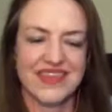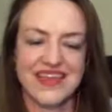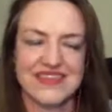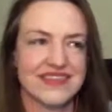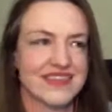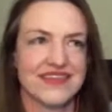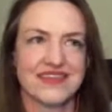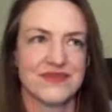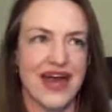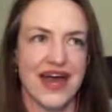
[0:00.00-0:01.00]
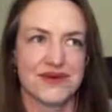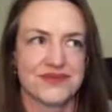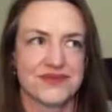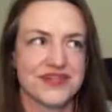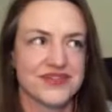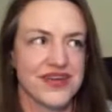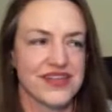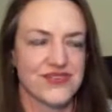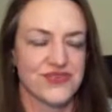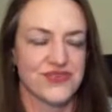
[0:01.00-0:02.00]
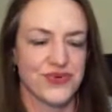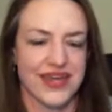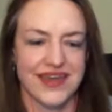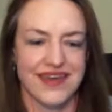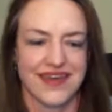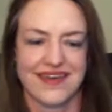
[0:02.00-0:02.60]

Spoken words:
that's wow, what a great story.